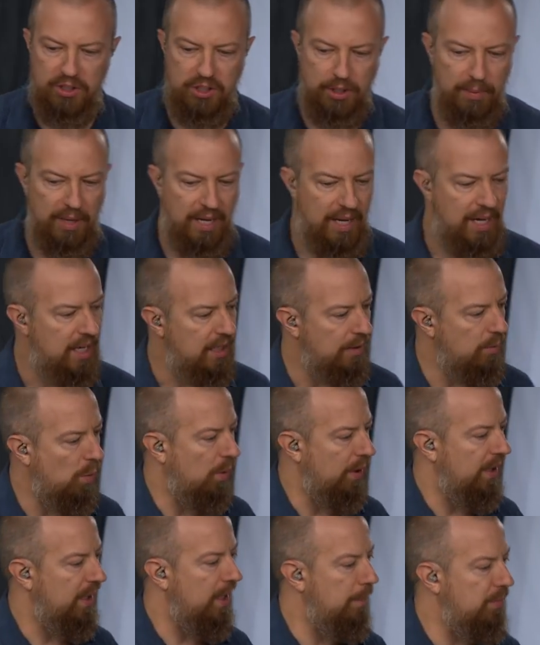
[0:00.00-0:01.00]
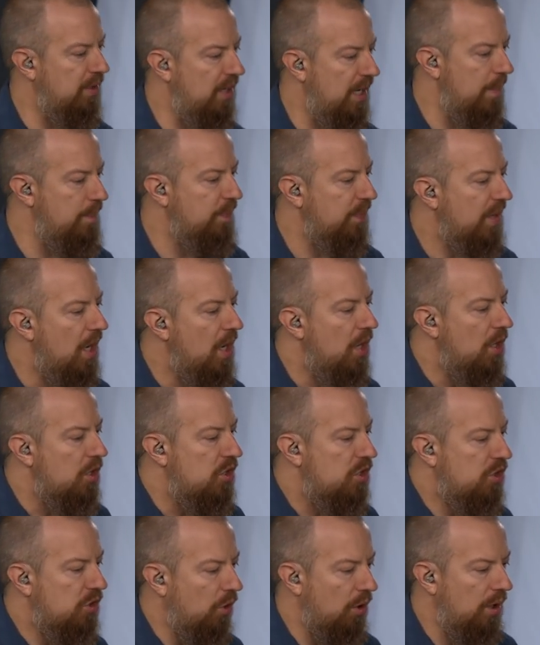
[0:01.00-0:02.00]
up that we want to get up today,
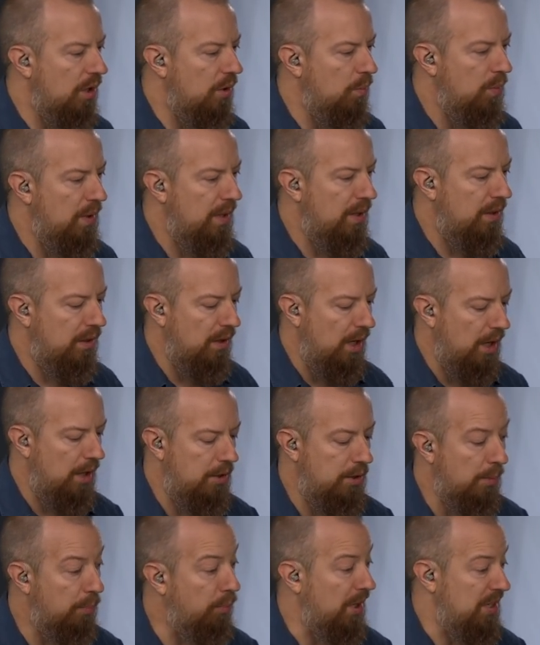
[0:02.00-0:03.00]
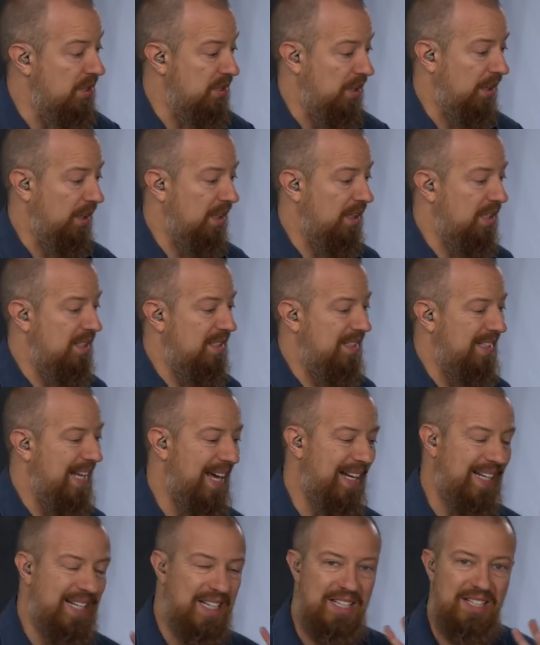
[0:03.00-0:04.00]
starting with uh, the pricing, because
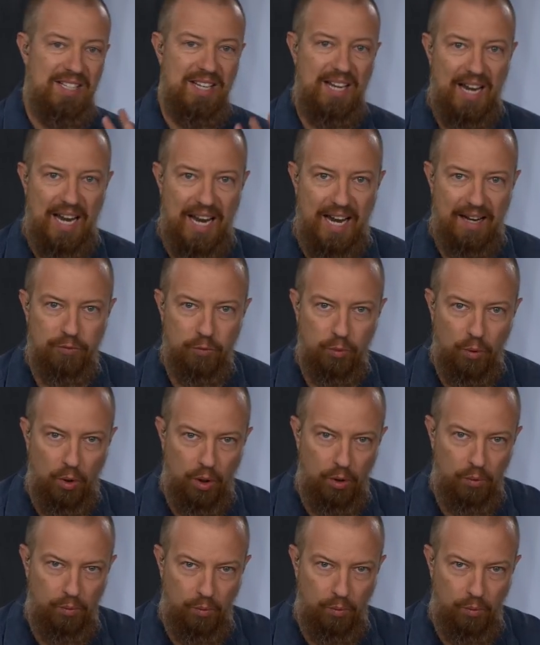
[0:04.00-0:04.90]
that is, after all,